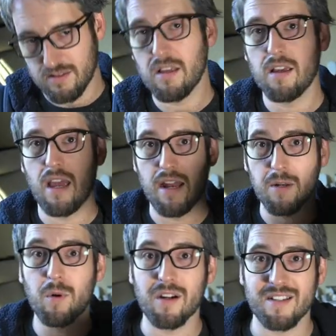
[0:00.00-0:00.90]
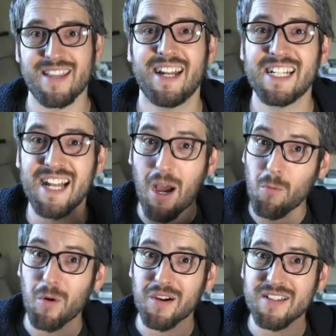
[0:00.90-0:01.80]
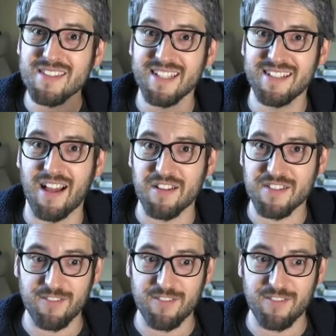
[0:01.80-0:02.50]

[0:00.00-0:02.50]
and it works. And it now works in null safe